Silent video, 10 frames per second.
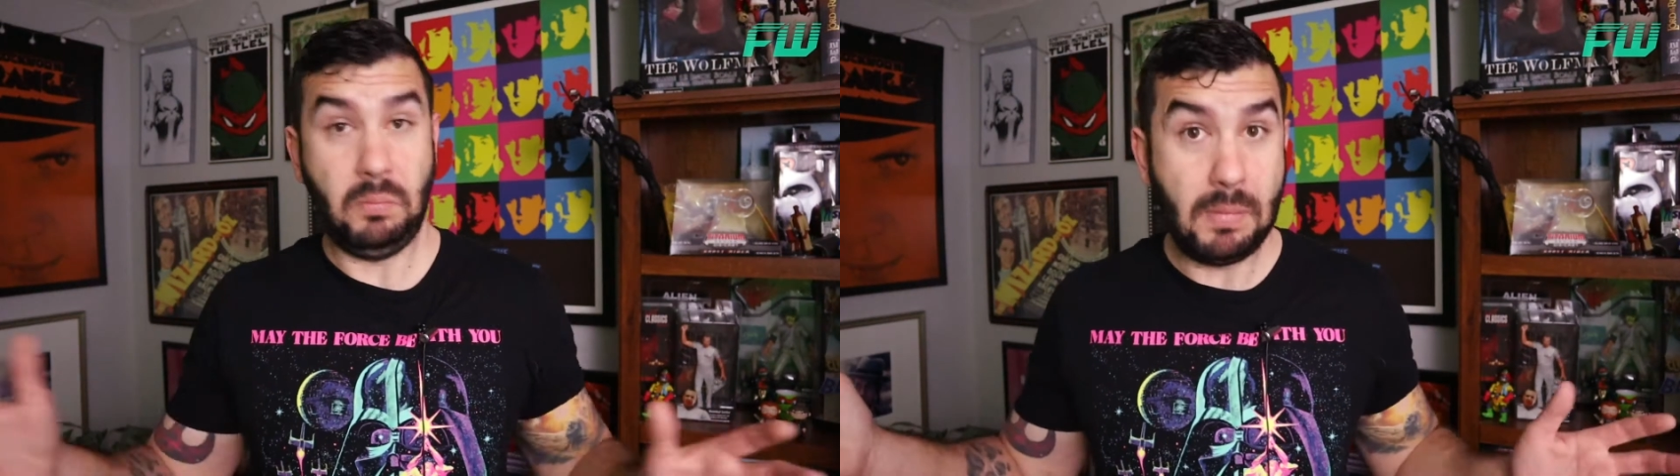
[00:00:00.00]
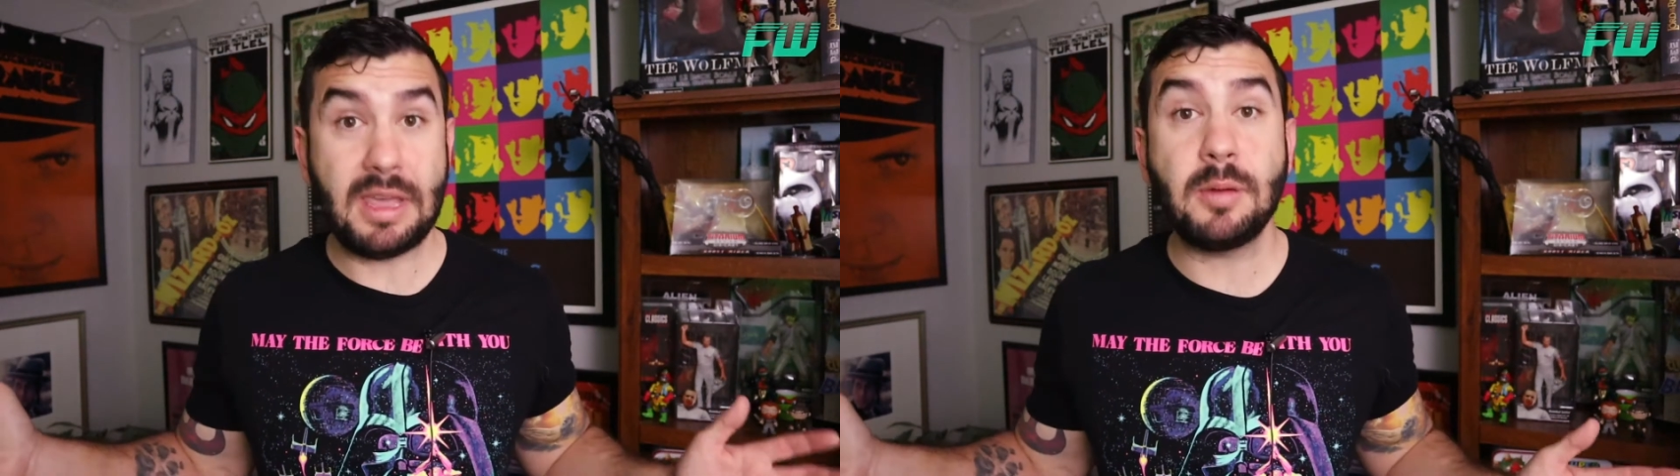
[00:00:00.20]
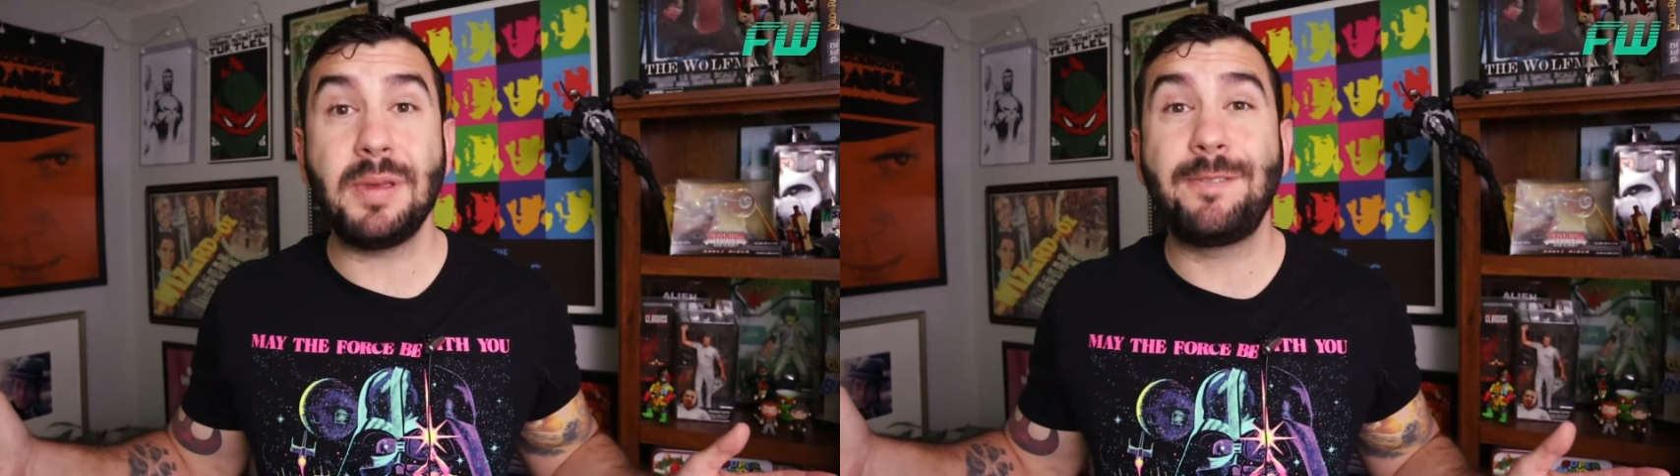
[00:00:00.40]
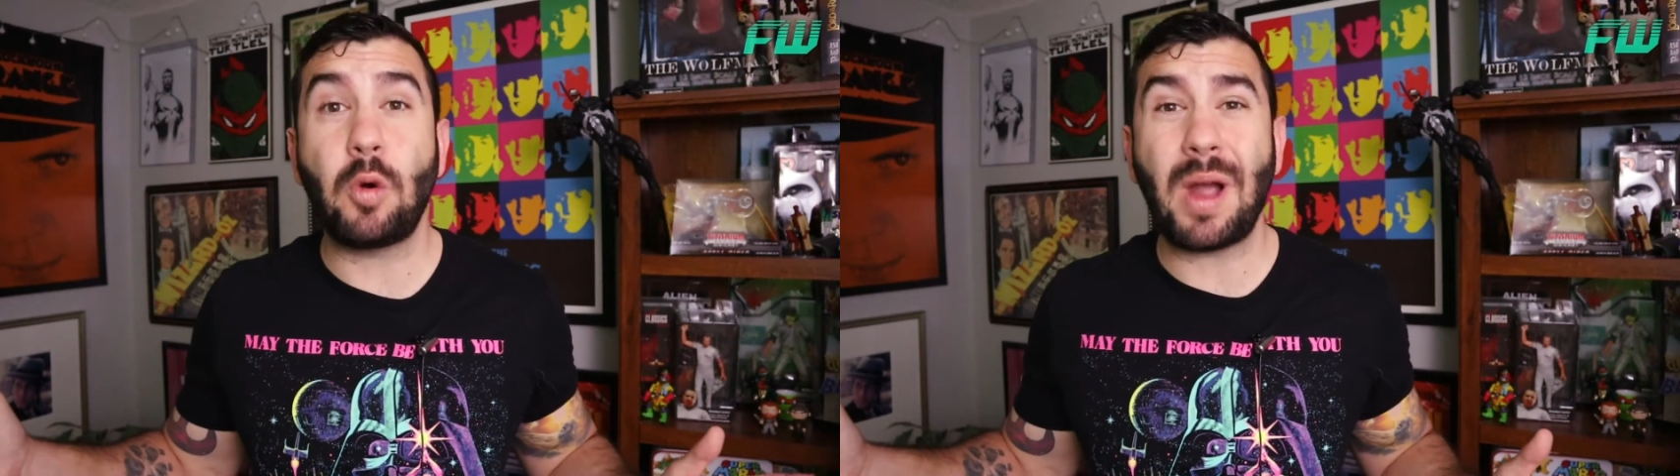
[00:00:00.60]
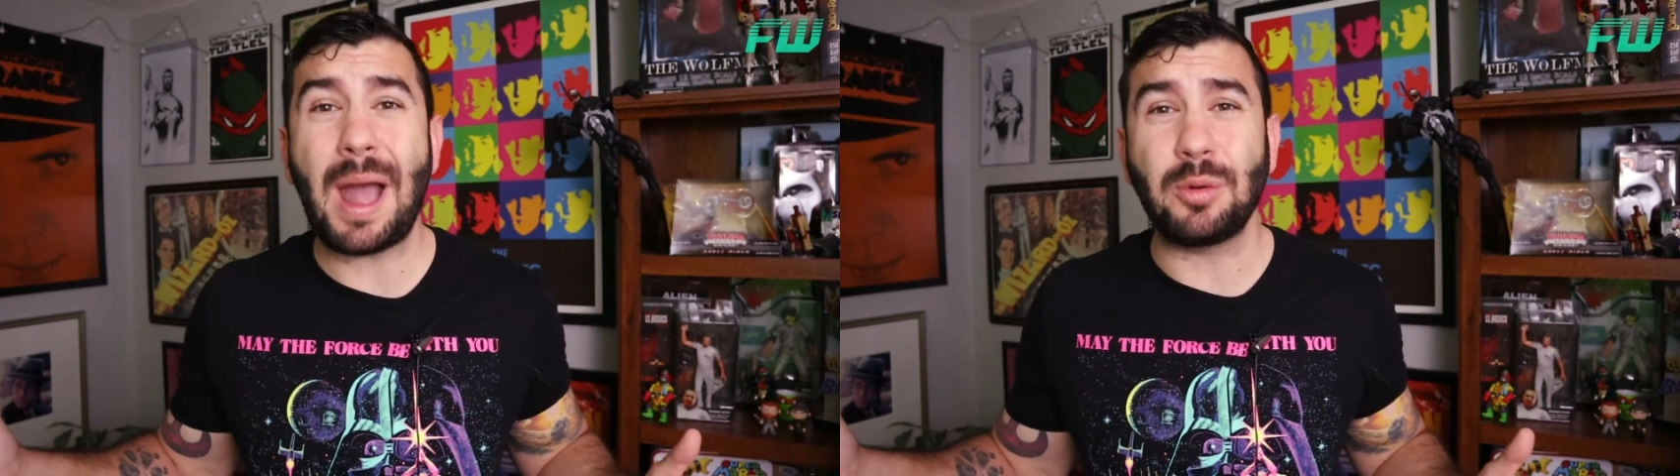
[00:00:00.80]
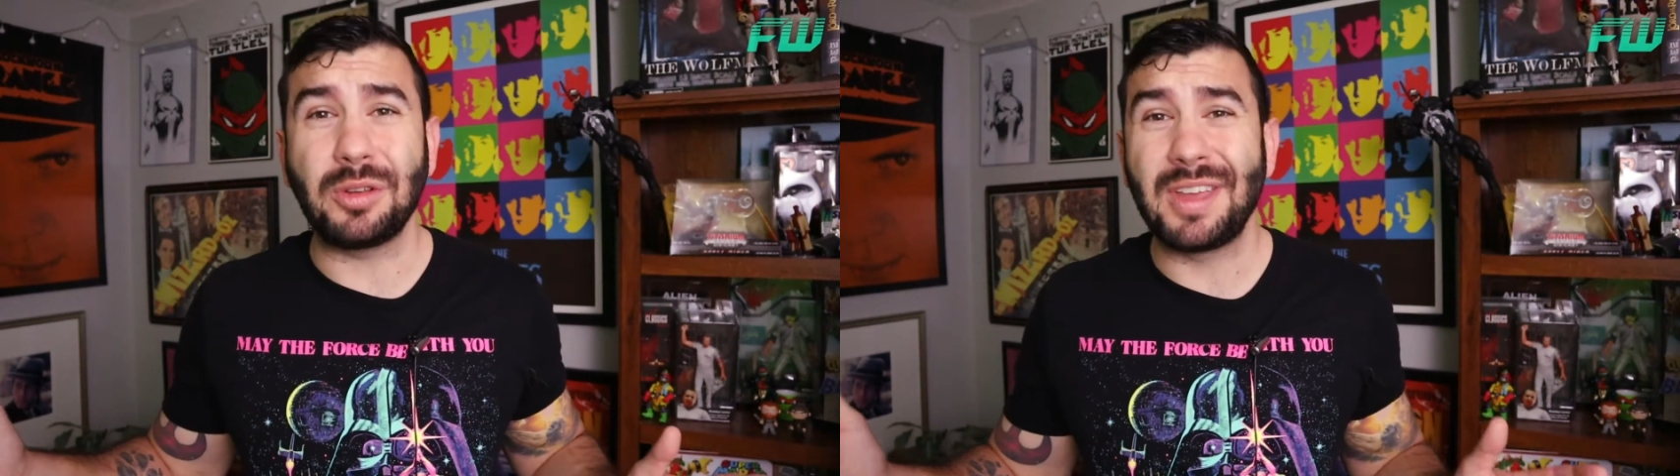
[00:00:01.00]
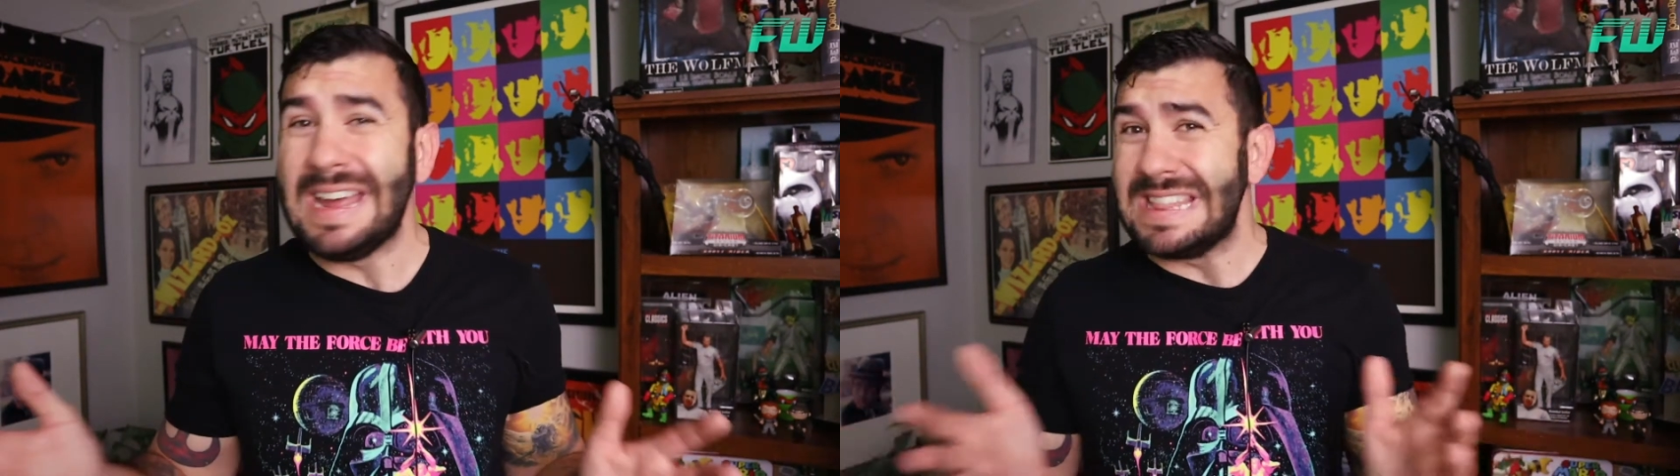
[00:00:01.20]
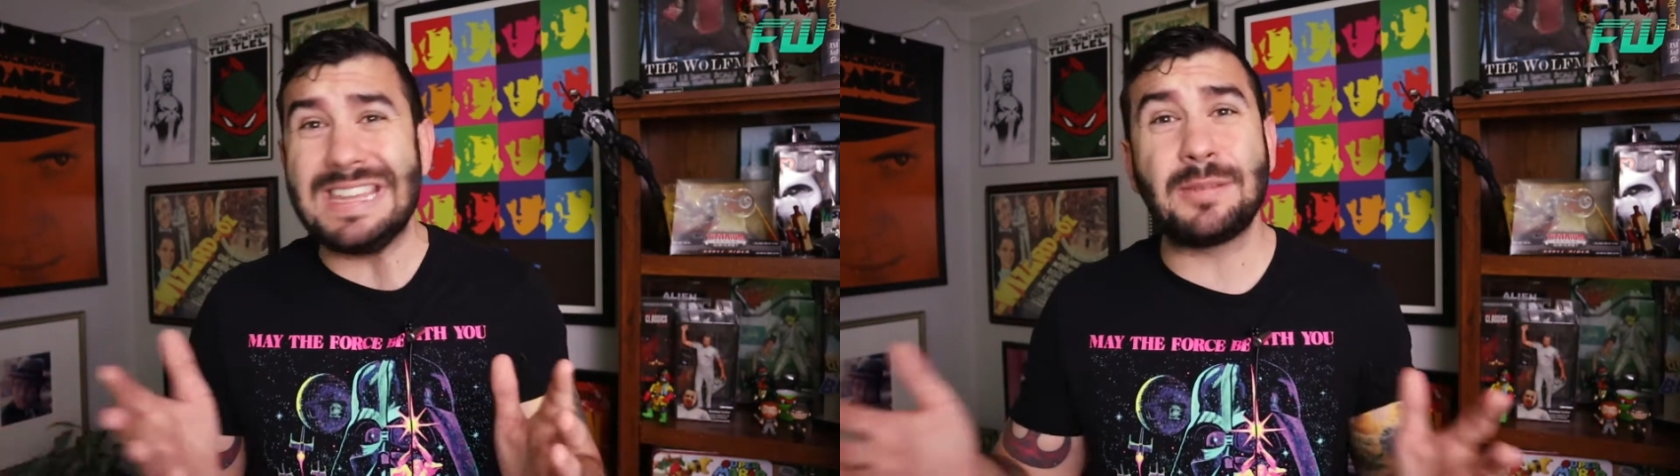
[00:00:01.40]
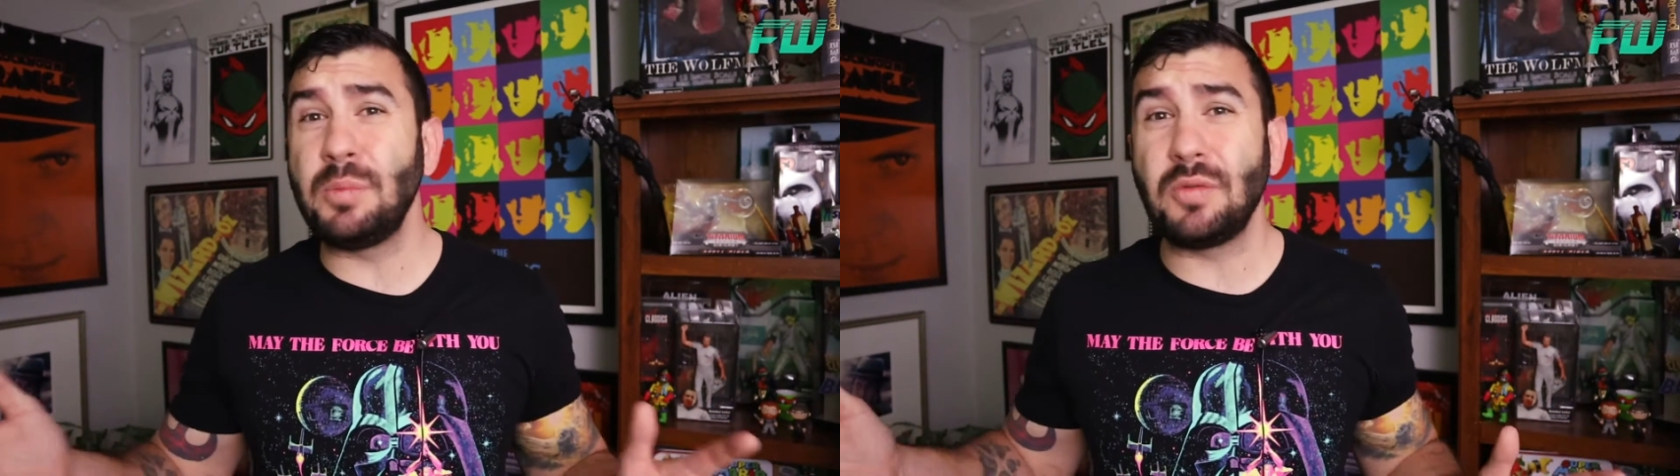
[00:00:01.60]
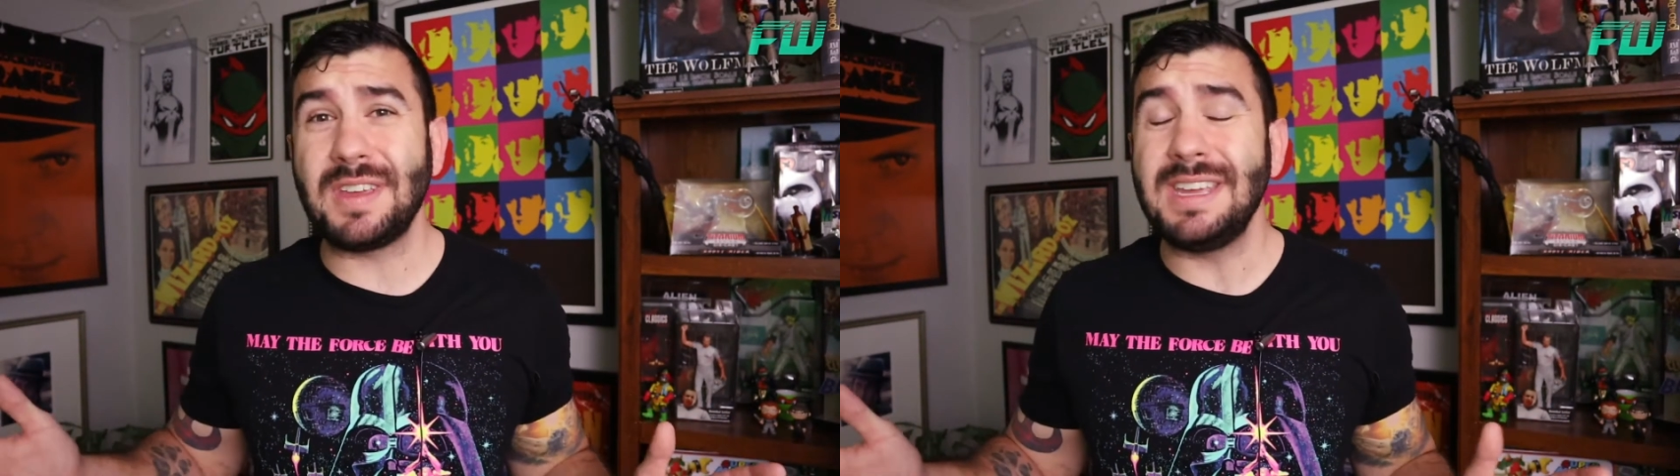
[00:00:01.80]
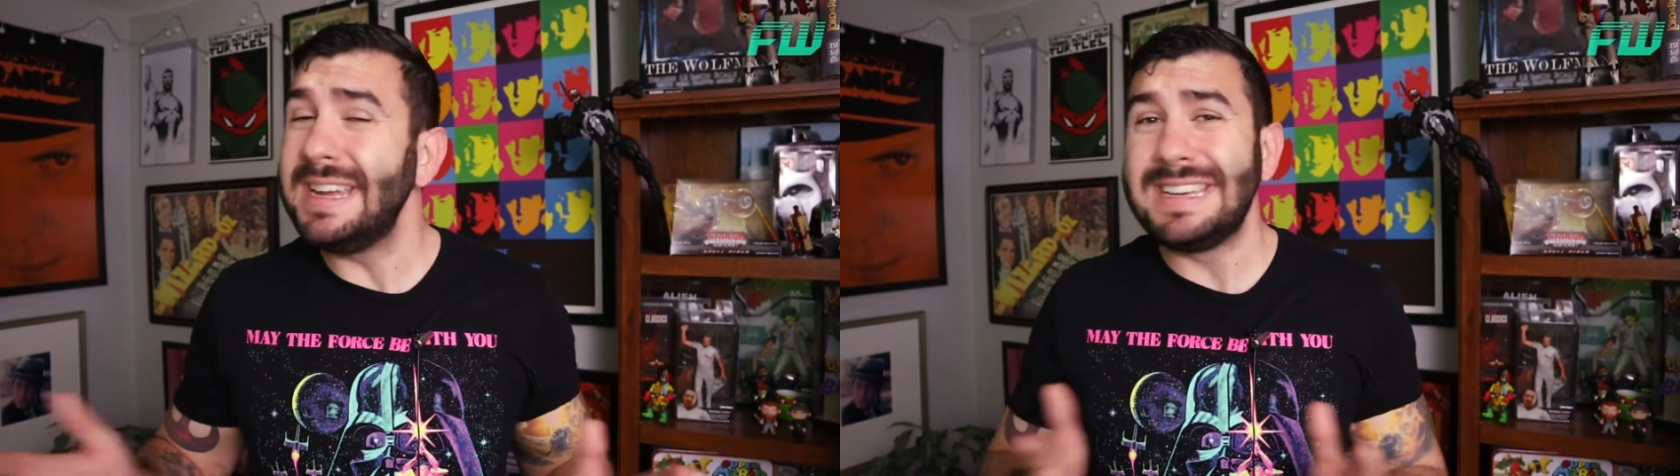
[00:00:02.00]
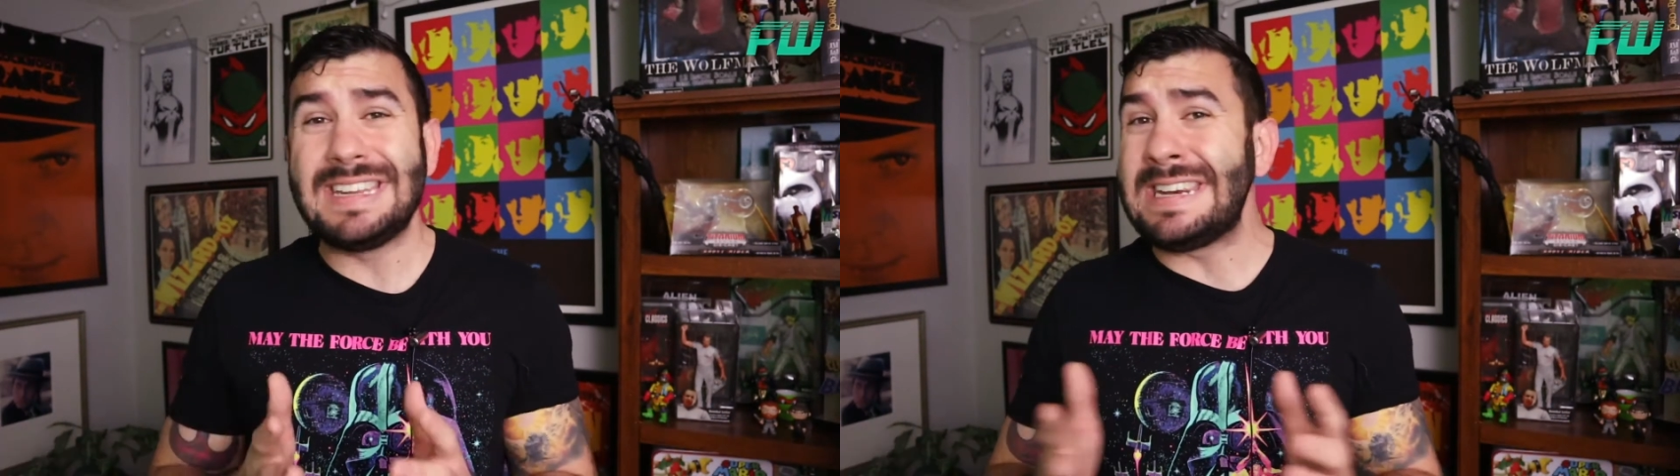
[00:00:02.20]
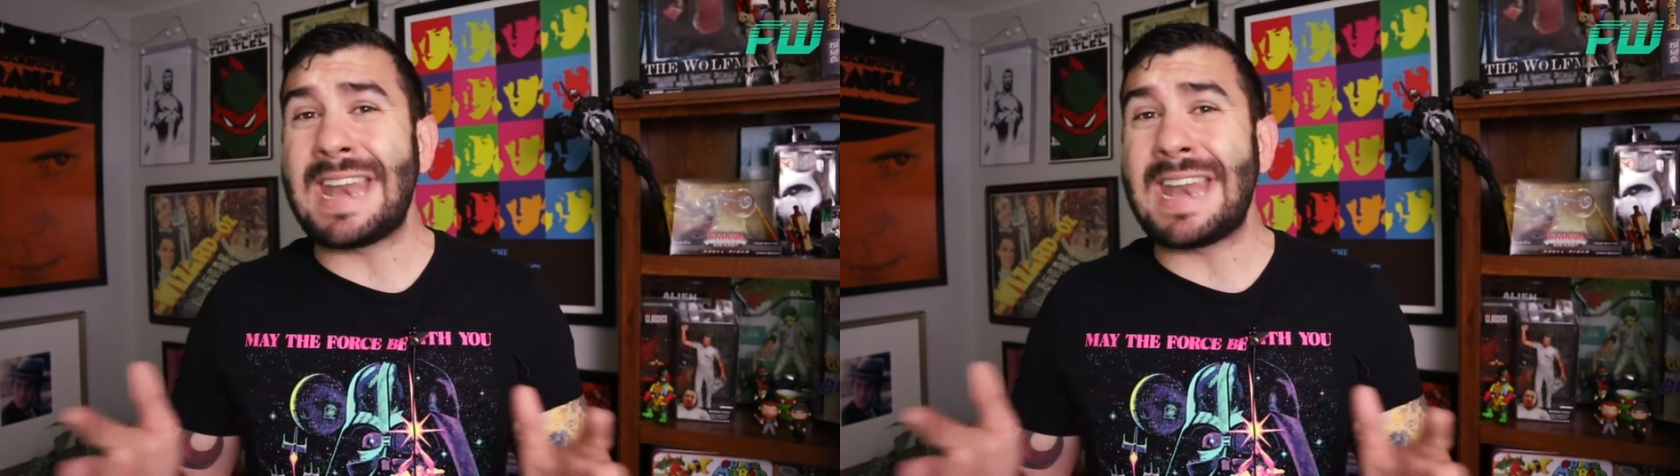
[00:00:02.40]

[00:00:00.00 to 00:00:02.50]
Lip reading: make it be 4 hours. This movie did